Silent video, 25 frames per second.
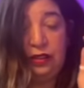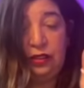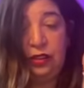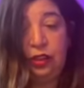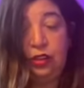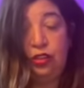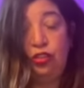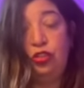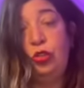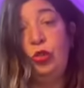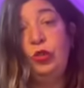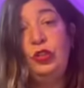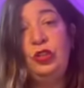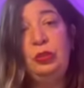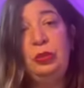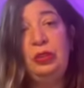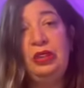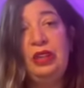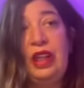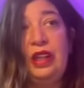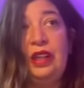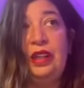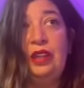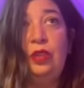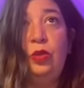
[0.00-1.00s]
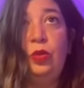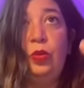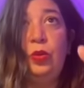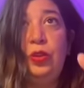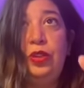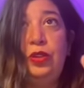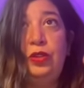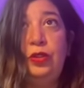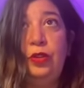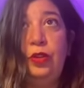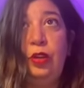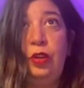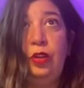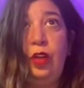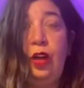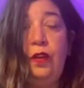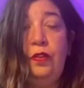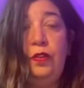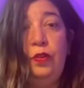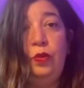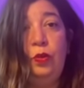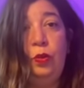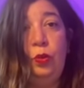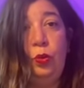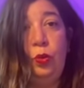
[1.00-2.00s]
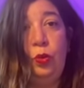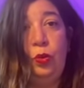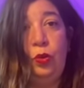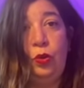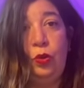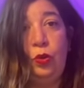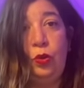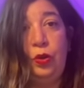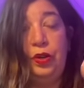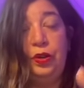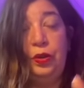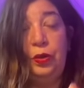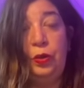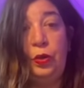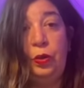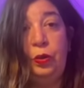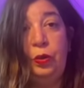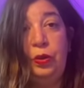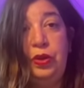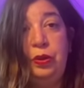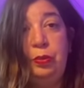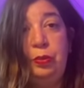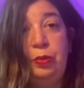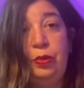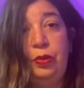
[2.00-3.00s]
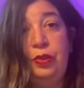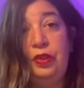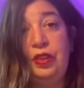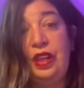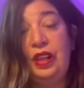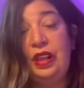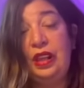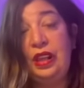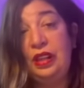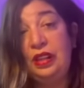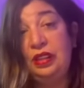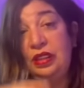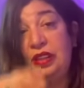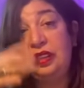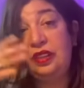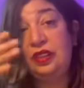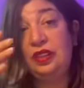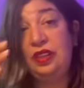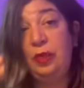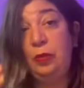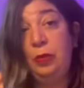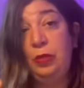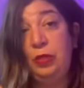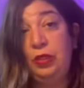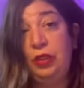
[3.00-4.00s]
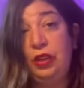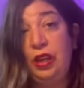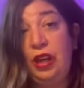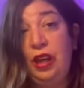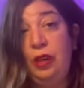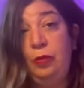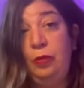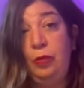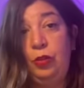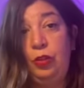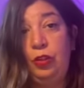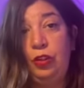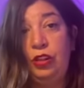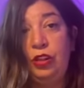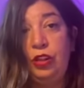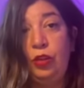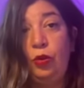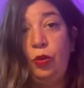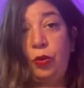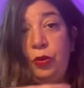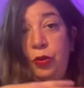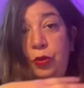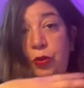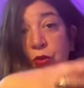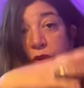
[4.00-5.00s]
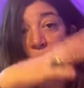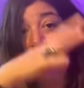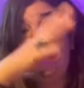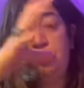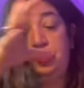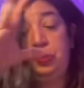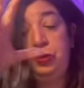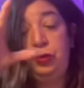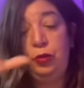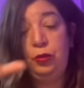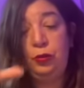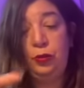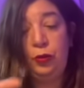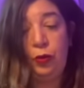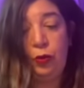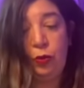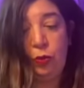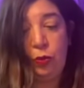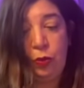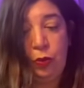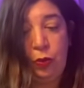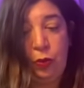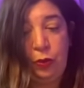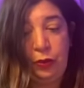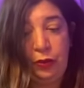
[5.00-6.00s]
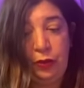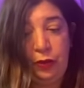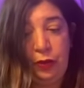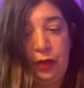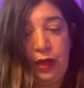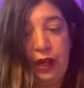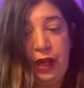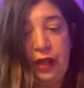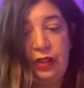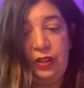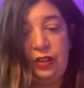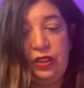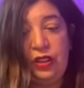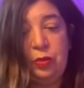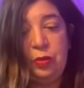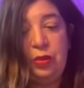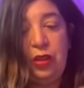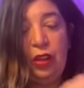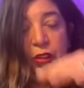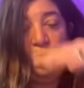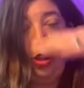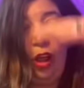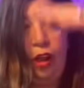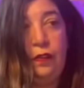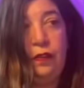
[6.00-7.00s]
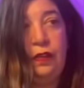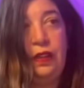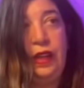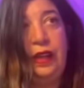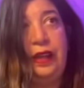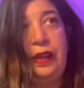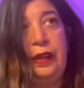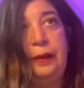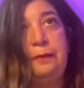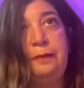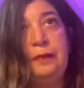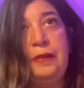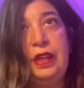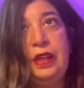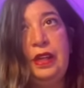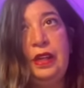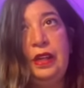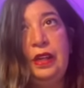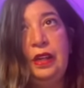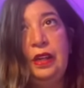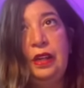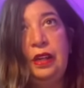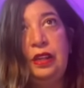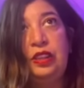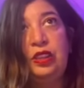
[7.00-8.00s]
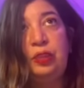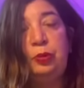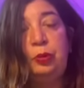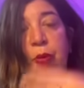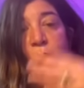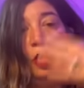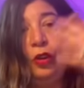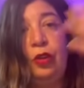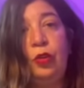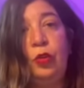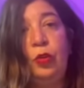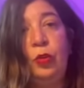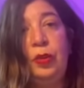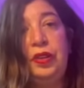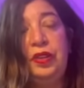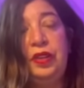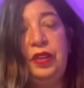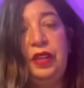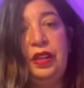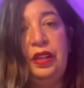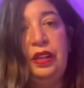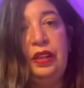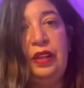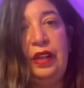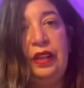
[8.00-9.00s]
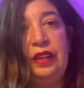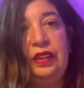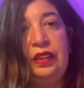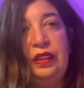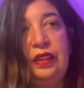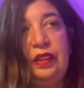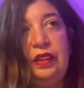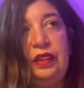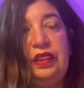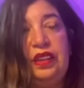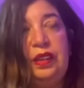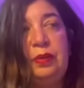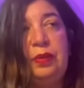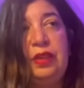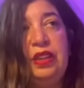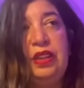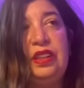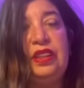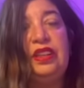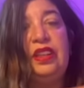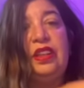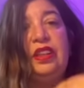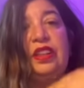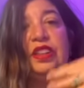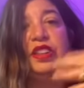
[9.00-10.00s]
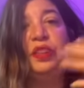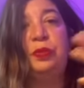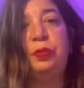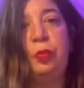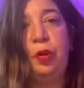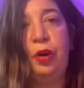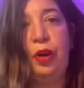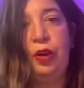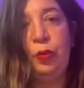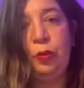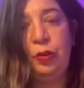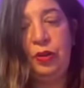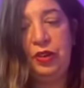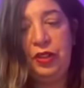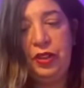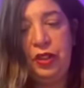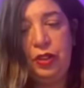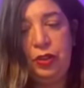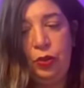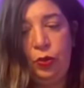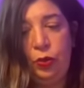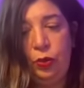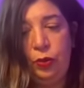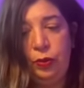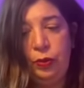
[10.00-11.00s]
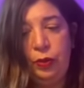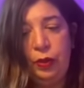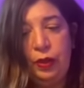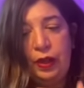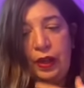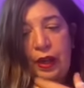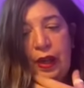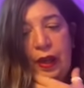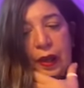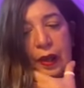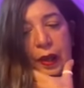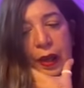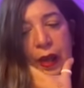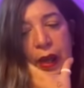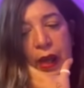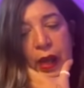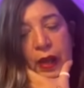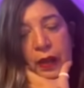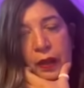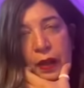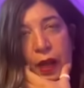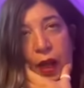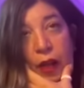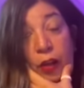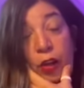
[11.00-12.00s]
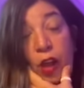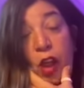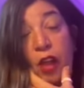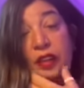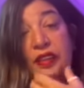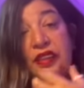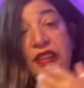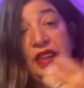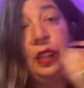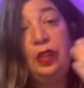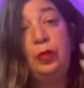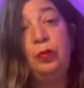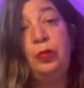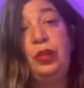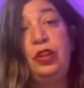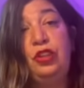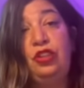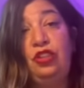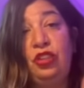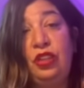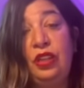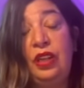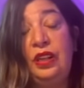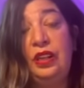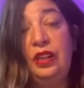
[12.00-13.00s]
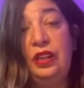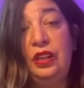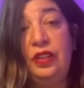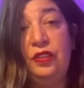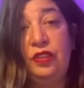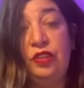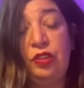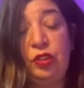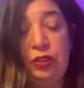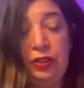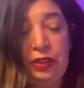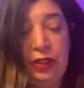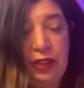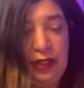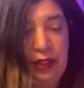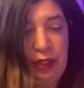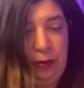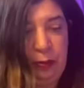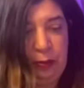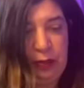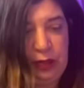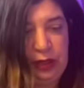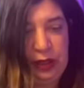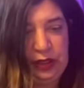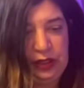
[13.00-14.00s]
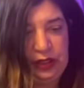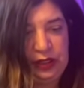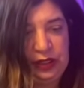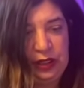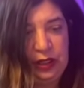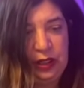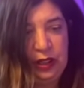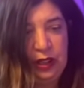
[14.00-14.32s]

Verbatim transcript: it shows me that in the winter, a lot of you were going through a rebirth. And in the summertime, you're going to go through this beautiful growth, okay? There's going to be a lot of, like, sparkle within. Like, something is going to spark within you, okay? And a lot of celebration and gifts are taking place.